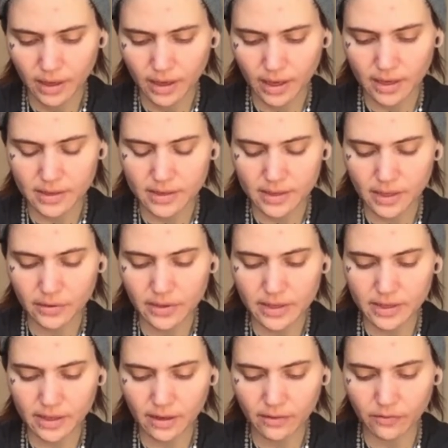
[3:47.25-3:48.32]
In a
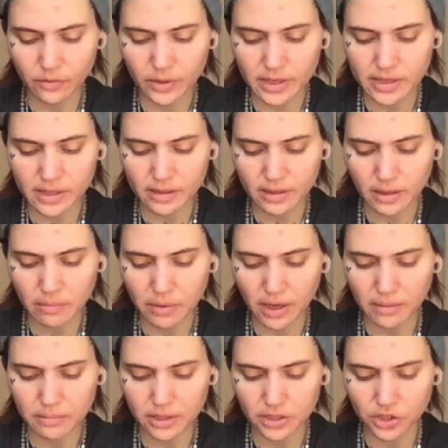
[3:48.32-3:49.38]
series of recently
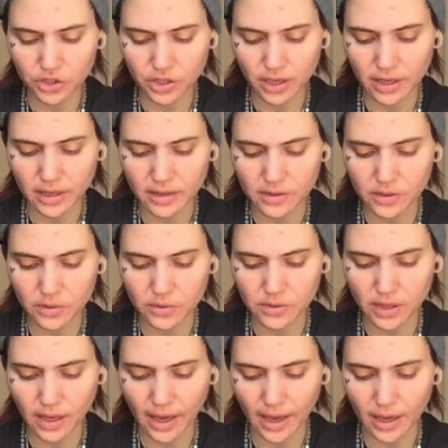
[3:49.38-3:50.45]
published studies
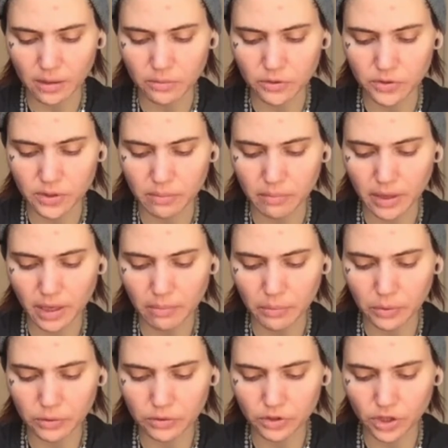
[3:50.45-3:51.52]
using animals and
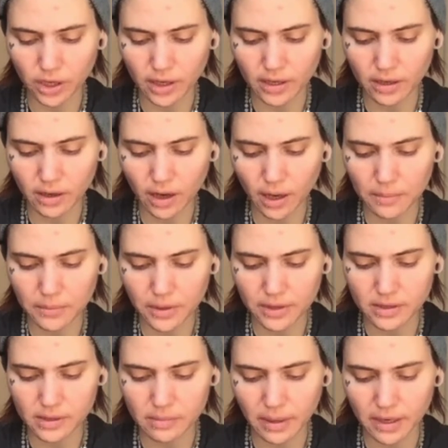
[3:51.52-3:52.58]
people, John
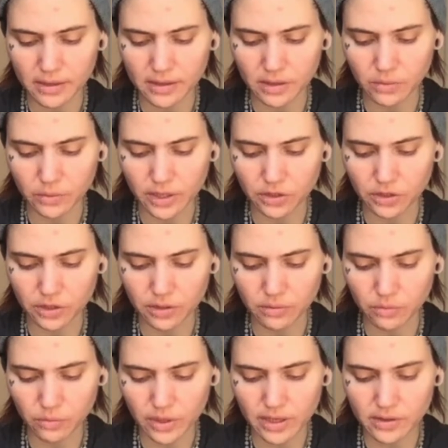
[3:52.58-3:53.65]
Hopkins Medicine
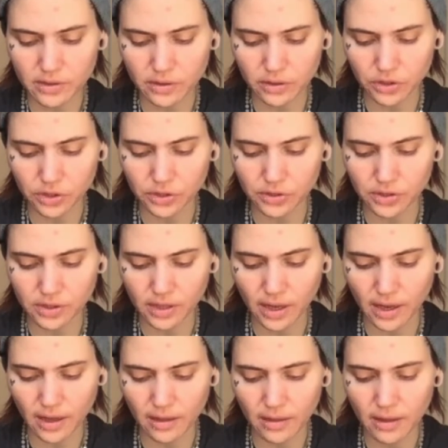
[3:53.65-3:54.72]
researchers
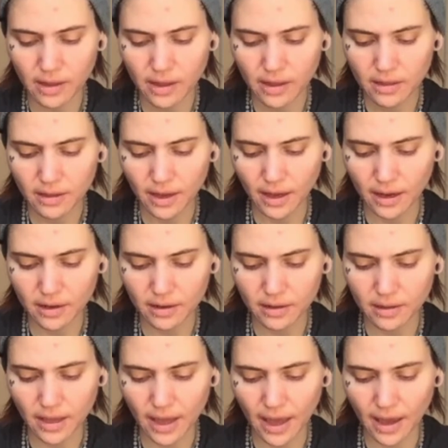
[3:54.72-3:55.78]
say that
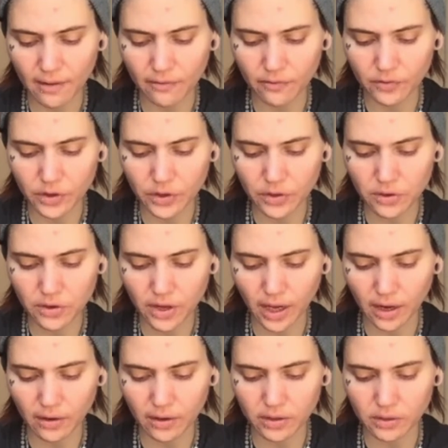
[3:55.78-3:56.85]
they have further
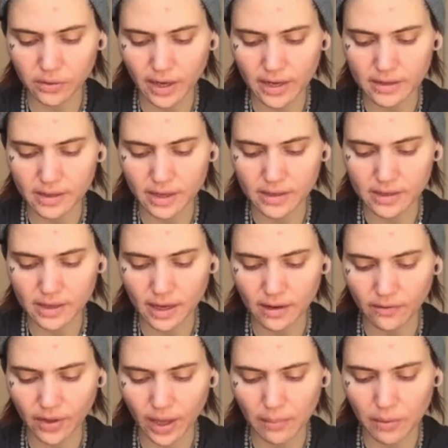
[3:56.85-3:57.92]
characterized a set
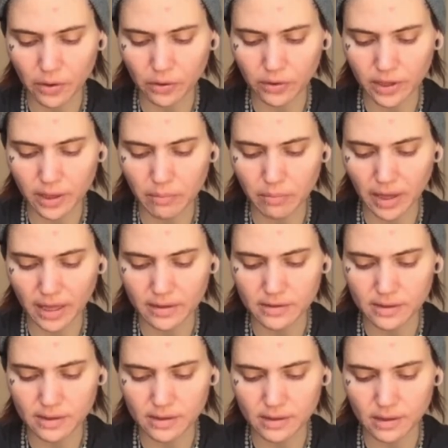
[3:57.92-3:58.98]
of chemical
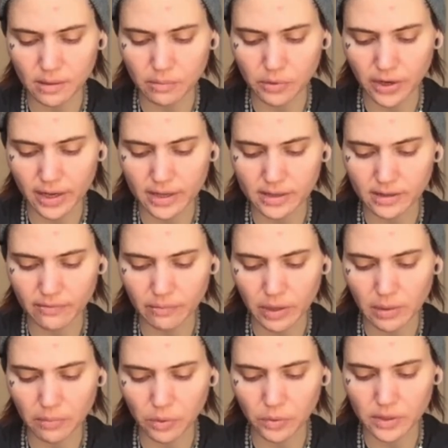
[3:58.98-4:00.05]
imbalances in the brains of people with